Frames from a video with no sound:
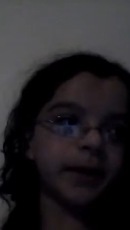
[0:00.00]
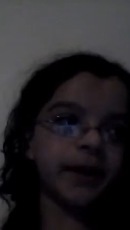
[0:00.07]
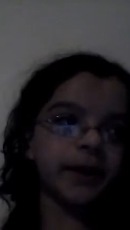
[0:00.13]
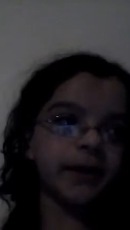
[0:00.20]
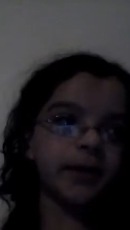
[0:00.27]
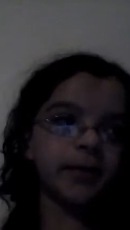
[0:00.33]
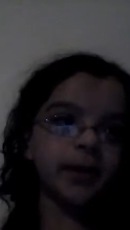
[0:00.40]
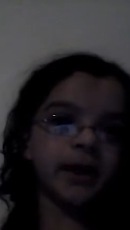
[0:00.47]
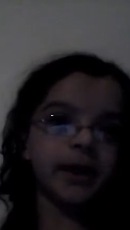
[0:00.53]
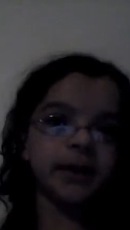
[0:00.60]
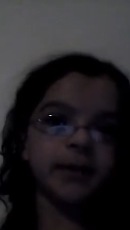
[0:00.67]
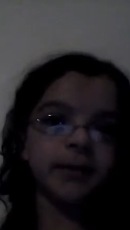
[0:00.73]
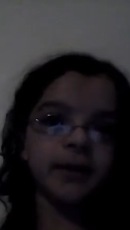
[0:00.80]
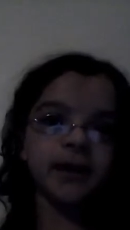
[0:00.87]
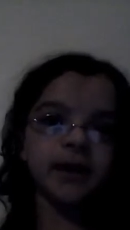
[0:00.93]
possibly at
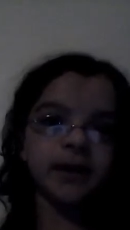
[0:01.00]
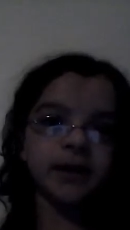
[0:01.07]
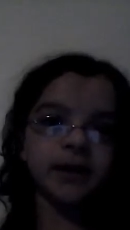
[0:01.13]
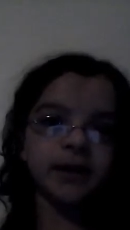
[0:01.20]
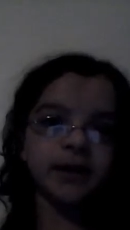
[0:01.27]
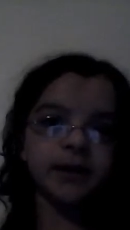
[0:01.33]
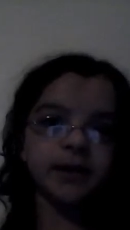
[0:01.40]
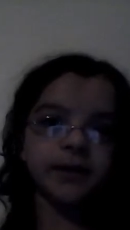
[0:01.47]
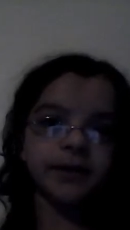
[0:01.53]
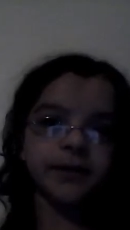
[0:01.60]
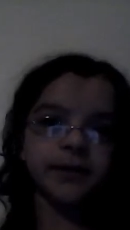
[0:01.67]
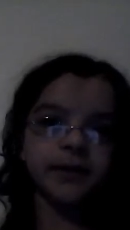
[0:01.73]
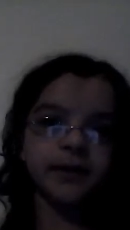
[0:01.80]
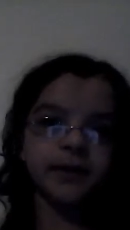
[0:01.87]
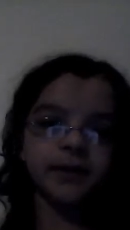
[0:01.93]
the beginning of
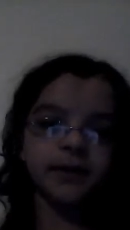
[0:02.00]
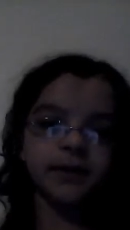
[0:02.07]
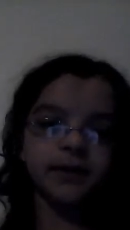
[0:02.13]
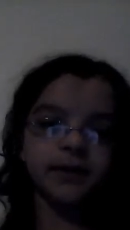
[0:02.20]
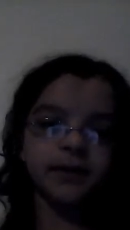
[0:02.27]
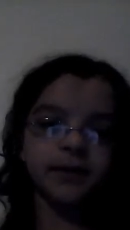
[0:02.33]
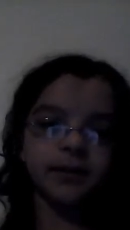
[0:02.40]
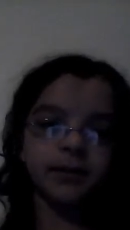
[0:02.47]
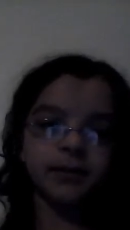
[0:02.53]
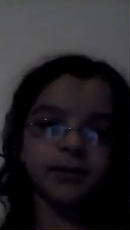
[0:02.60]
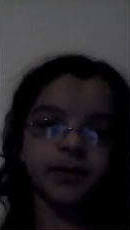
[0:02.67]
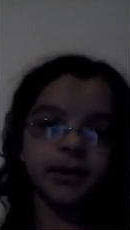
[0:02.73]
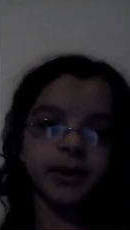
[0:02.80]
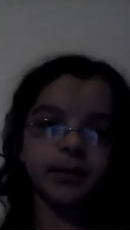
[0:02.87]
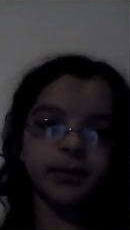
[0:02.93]

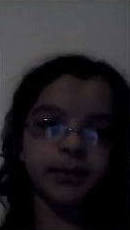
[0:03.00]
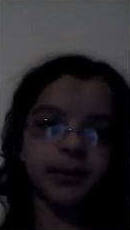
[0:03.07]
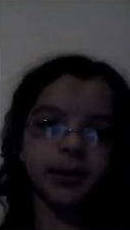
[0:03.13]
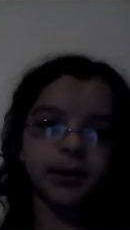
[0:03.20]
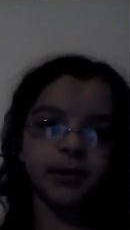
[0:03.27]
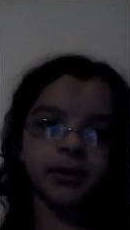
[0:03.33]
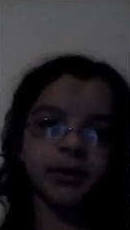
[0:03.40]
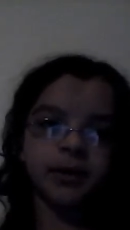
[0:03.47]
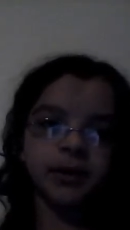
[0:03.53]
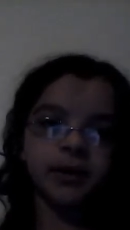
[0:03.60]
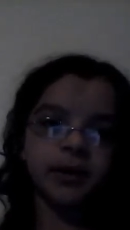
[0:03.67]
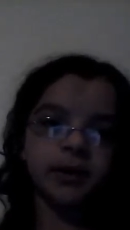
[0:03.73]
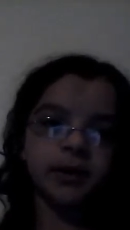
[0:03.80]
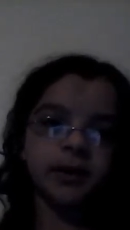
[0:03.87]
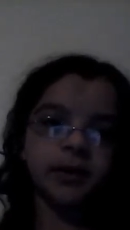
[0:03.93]
September,
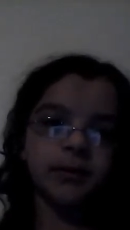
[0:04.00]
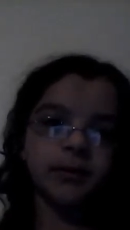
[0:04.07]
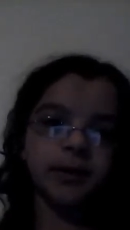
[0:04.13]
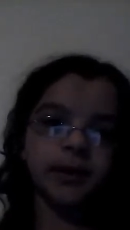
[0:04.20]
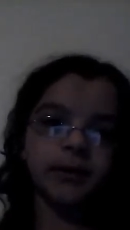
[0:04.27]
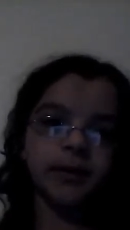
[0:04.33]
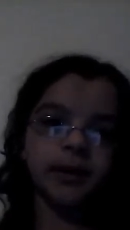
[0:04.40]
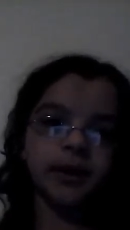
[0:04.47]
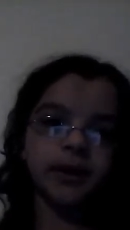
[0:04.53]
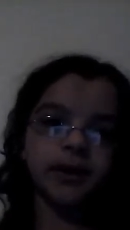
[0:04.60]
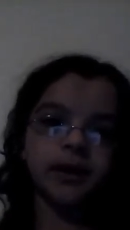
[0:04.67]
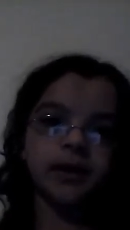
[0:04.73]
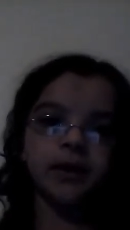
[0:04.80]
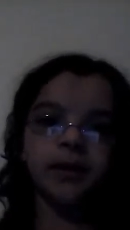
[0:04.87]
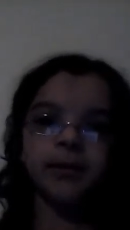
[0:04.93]
maybe.
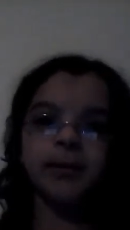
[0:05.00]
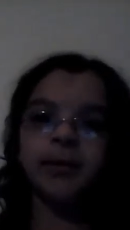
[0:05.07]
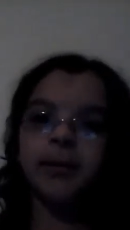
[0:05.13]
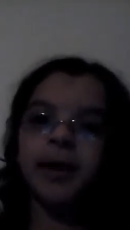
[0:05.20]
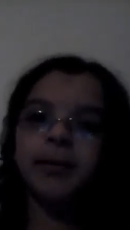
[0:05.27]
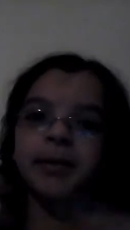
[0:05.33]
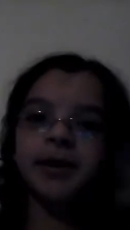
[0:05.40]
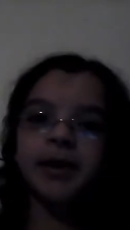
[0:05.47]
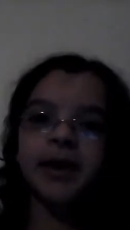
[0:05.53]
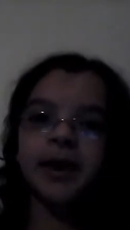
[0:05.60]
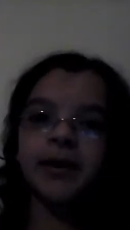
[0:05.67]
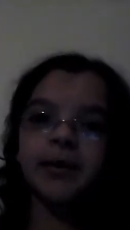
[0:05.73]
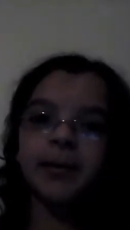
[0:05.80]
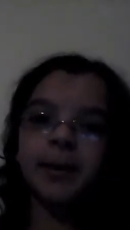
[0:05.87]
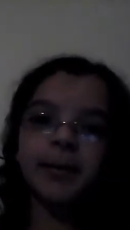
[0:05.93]
Maybe I'll put it
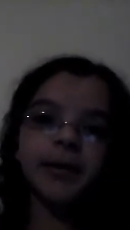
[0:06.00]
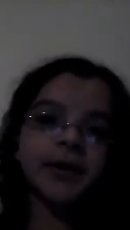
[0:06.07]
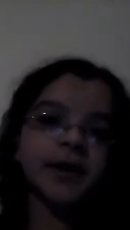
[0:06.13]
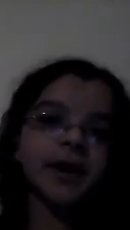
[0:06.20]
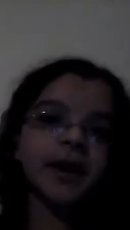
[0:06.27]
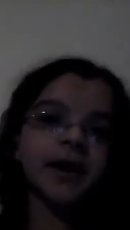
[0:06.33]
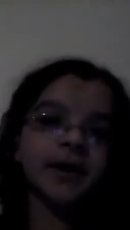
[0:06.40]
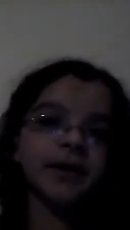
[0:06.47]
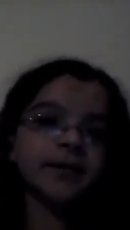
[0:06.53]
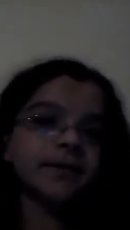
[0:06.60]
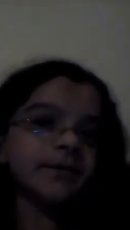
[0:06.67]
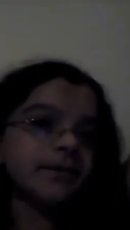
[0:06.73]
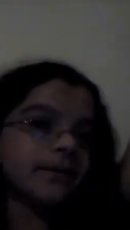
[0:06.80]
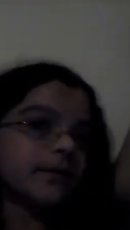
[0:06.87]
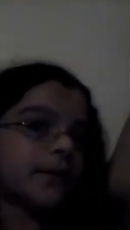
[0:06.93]
out on my birthday.
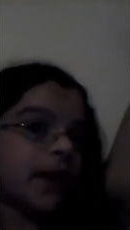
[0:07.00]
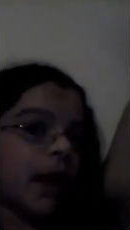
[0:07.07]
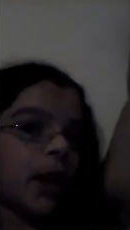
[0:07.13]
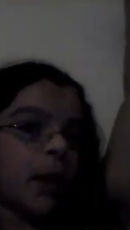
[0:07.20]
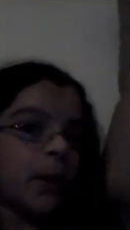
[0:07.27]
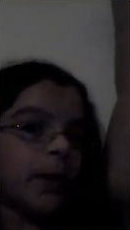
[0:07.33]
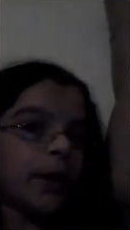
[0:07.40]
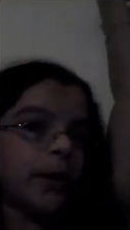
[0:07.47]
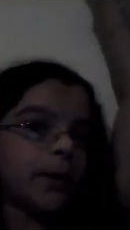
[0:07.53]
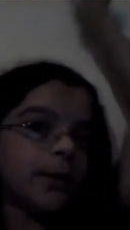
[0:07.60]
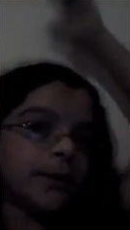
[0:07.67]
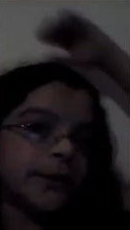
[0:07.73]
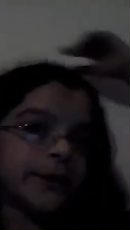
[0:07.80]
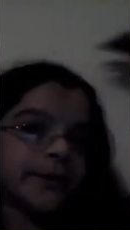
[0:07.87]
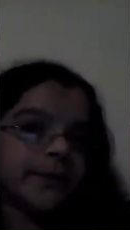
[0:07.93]
Who
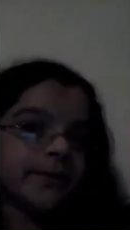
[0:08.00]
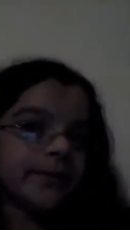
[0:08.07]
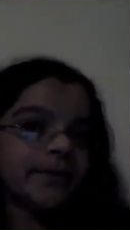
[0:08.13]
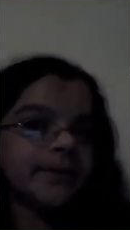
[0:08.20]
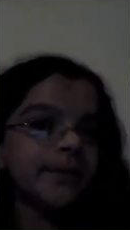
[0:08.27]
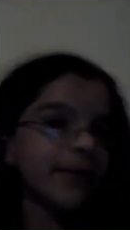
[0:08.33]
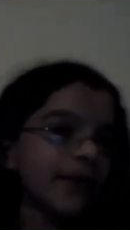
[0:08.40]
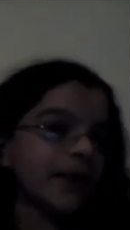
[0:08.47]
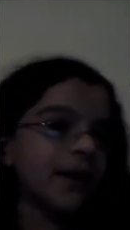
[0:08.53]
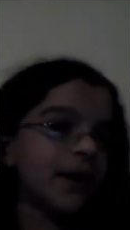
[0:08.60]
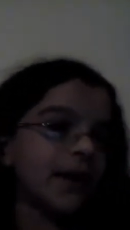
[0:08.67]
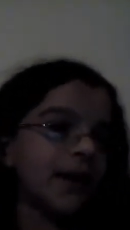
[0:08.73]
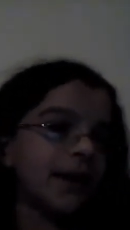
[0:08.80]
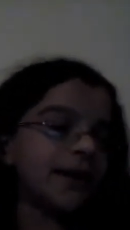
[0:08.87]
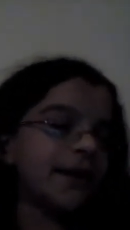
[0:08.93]
knows? I
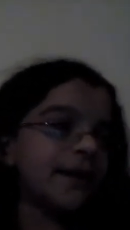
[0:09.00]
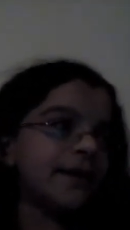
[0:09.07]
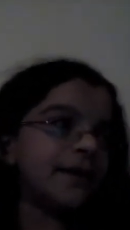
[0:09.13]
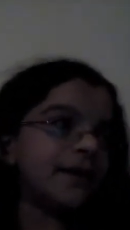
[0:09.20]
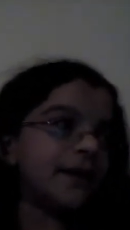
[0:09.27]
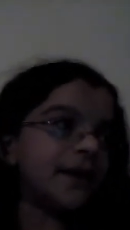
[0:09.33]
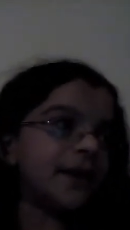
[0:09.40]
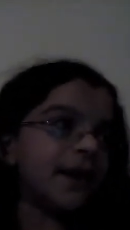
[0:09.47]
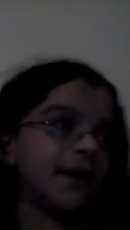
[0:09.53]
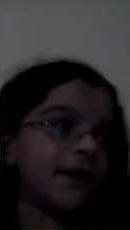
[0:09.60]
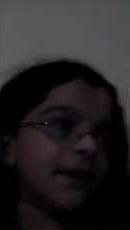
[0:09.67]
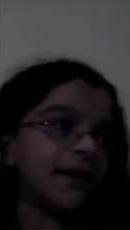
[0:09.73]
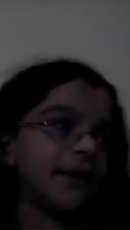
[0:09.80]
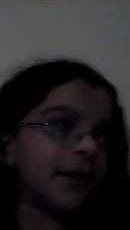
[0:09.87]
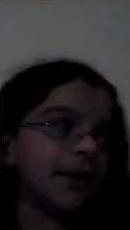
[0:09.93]
need to delete that
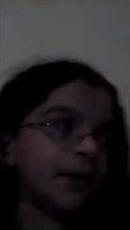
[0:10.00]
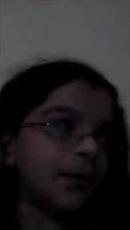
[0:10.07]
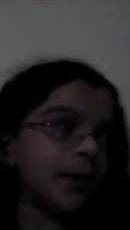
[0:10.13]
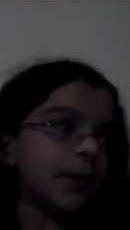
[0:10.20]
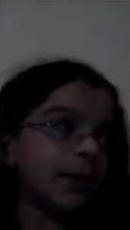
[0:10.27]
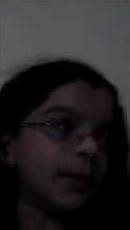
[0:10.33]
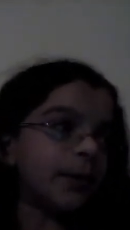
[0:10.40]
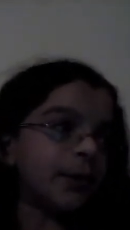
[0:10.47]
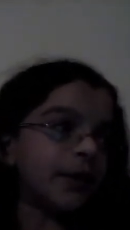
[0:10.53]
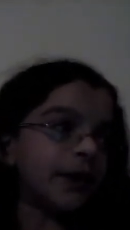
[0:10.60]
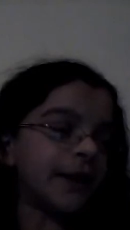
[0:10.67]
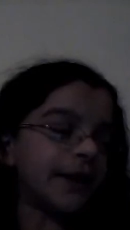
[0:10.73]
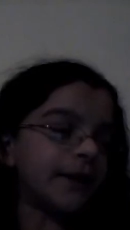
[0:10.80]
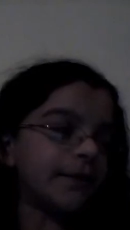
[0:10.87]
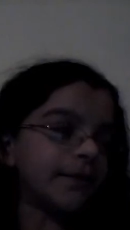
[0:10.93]
other video about my
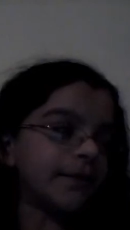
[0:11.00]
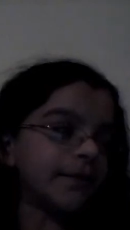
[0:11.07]
birthday.